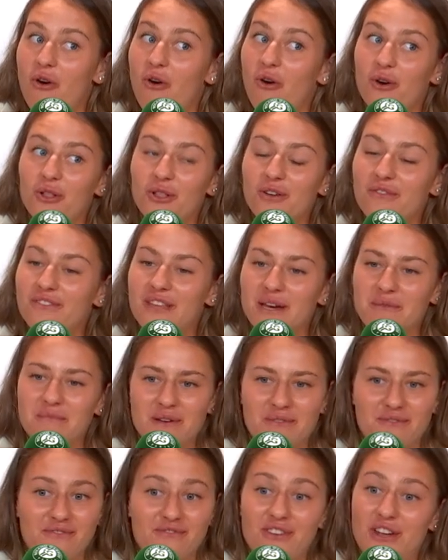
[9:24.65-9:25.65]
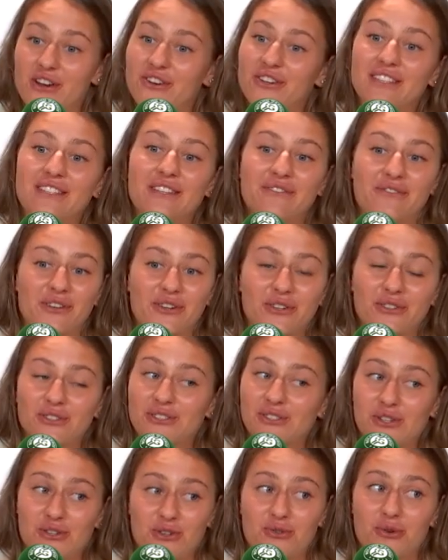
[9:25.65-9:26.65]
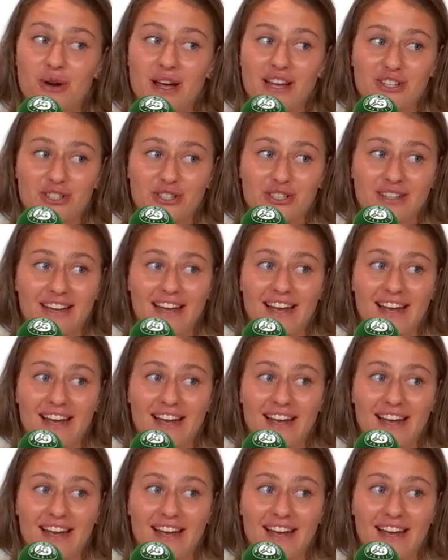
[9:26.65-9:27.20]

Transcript: all of them have very difficult situation,